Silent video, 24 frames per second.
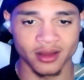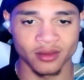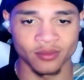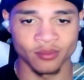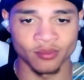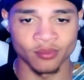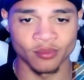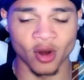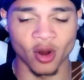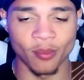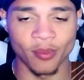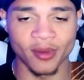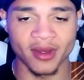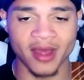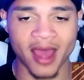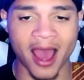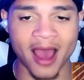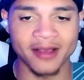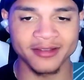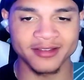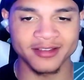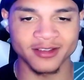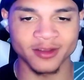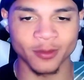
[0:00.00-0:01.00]
Bro, but how
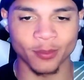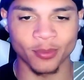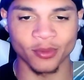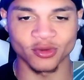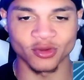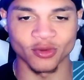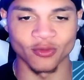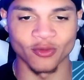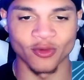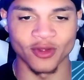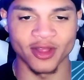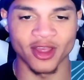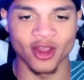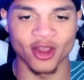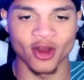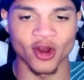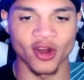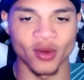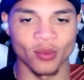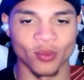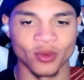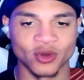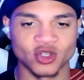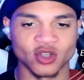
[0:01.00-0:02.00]
is he supposed to really hurt
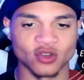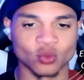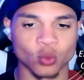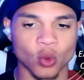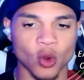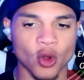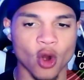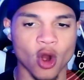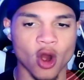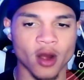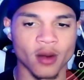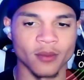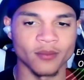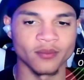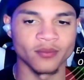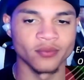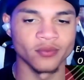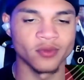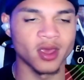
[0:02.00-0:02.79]
him with just one arm?